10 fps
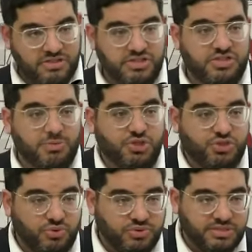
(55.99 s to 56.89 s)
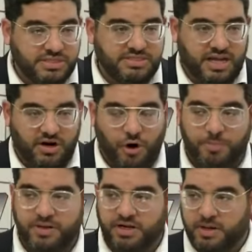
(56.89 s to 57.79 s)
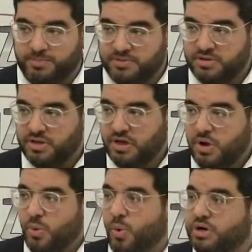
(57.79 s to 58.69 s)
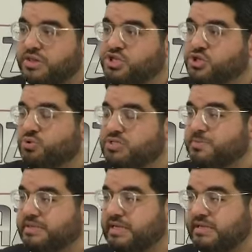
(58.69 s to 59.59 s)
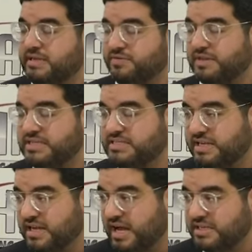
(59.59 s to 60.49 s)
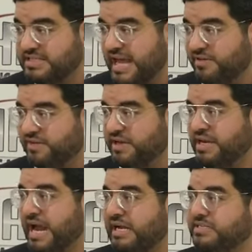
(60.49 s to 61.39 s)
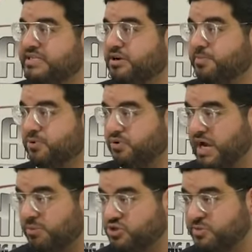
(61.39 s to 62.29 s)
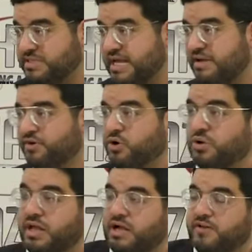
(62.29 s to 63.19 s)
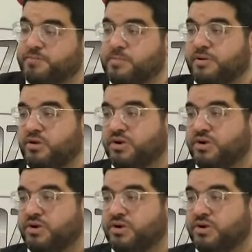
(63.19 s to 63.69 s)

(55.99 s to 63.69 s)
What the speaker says: So some shuls started opening up. One of the shuls in Petach Tikva, the synagogues, they have a night sitter program, which means they have a kollel of people